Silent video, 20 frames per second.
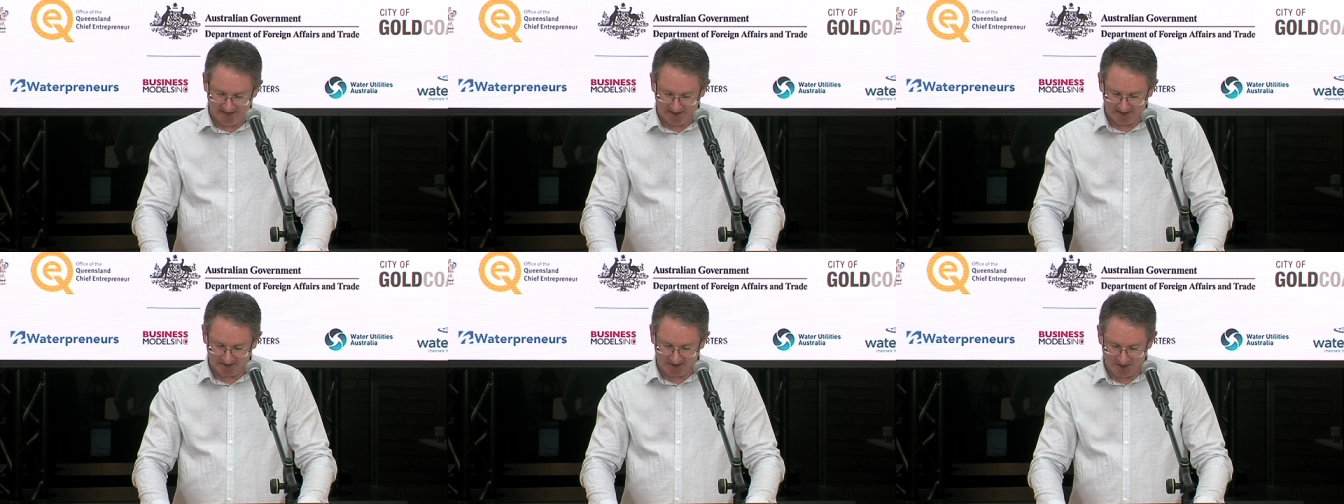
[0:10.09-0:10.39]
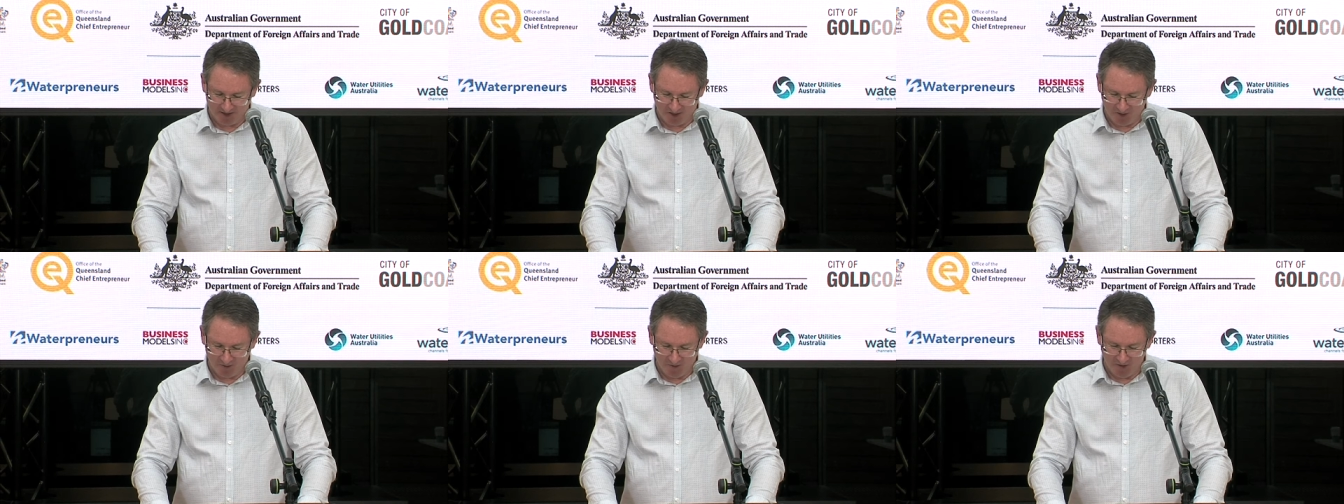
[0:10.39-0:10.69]

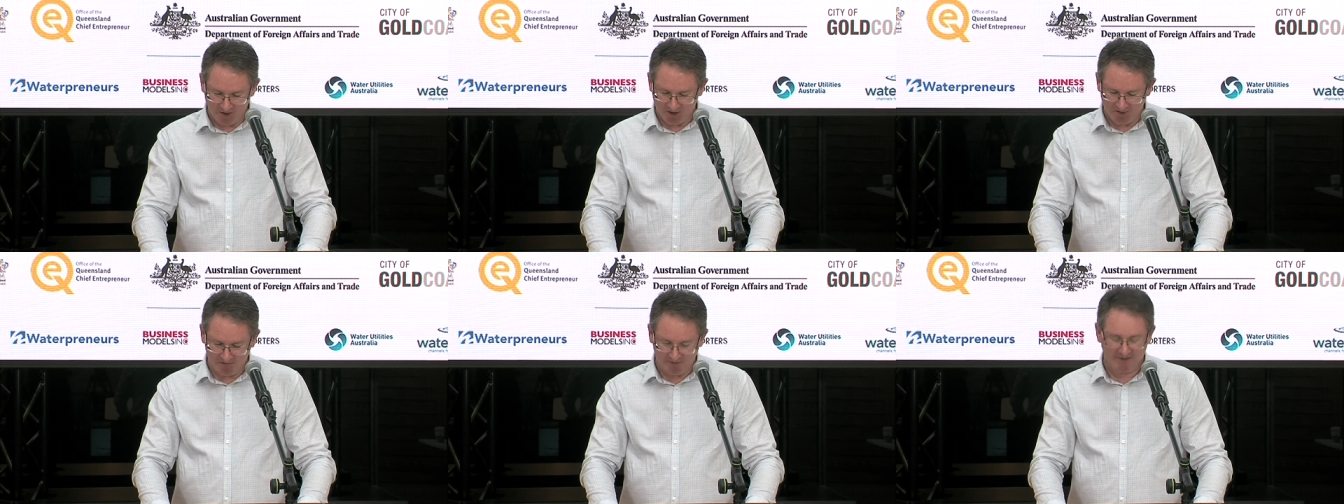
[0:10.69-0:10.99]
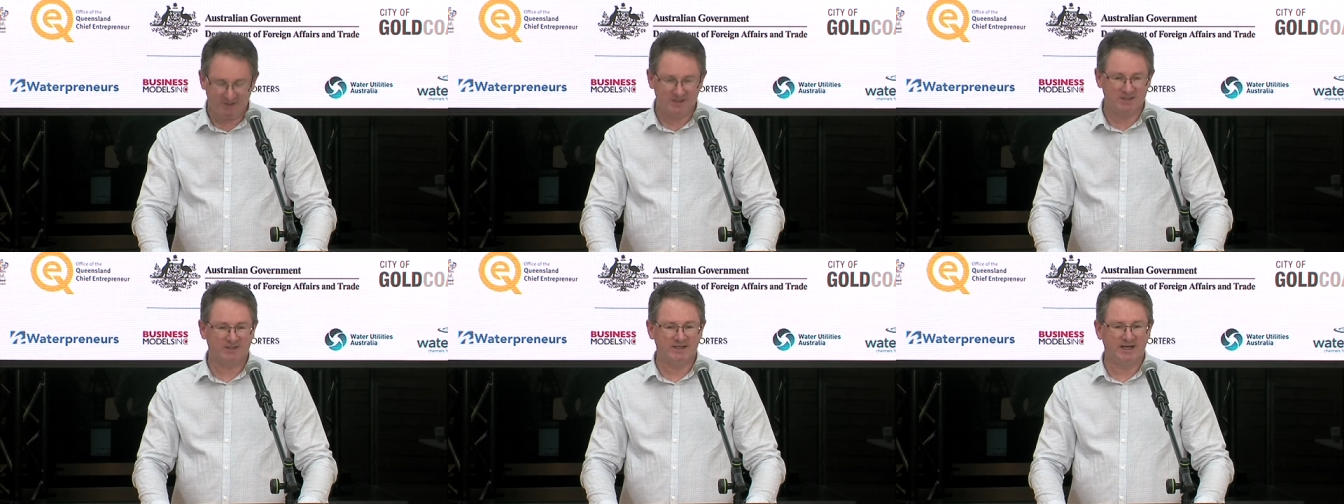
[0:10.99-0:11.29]
So, welcome to
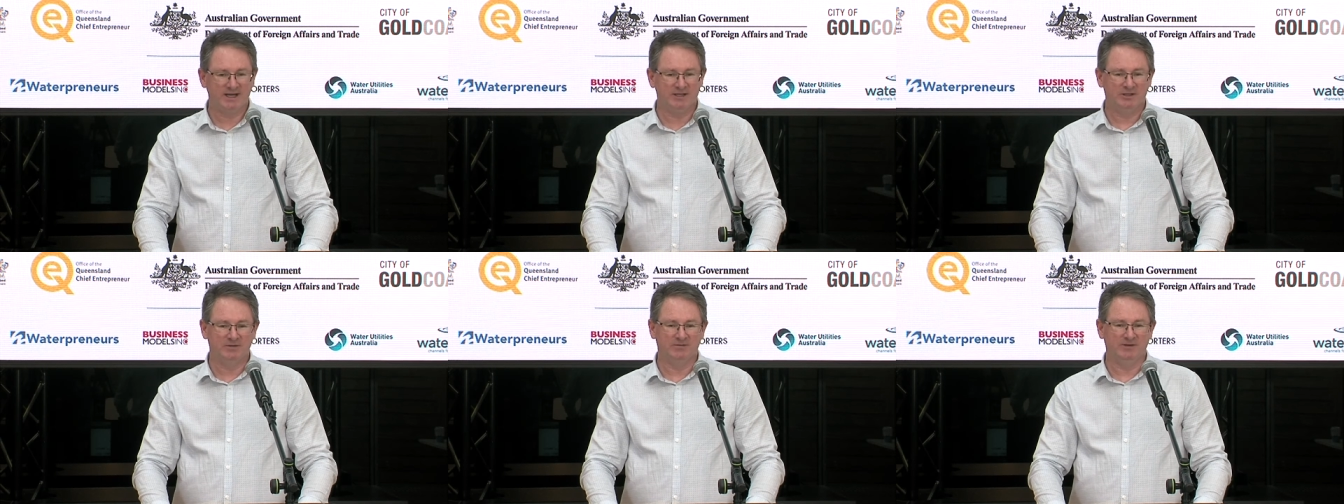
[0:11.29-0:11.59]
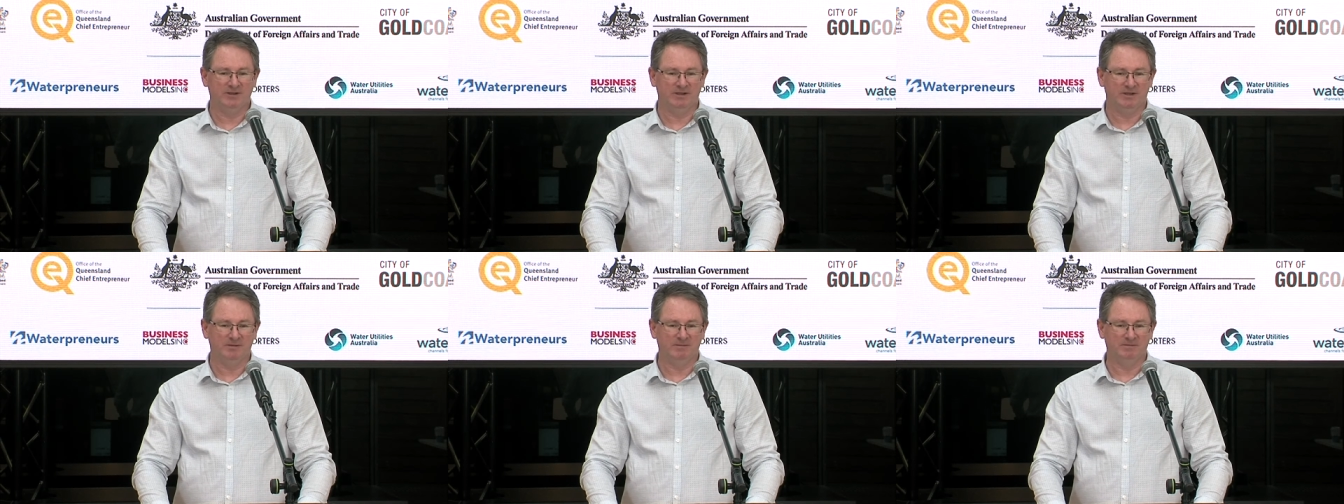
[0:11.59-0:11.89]
the stage,
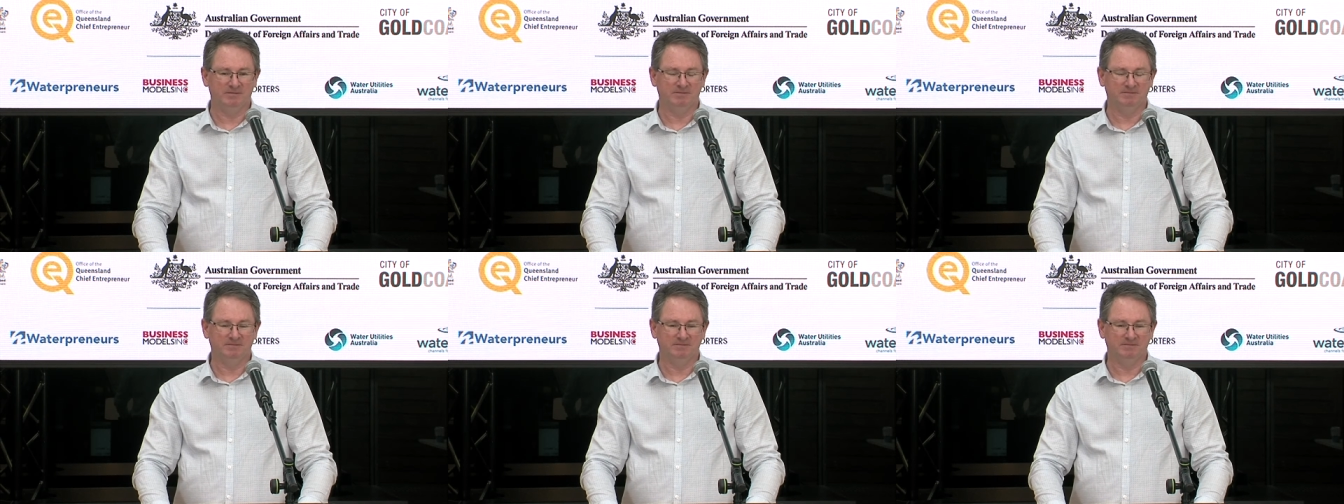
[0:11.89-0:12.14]
Philip.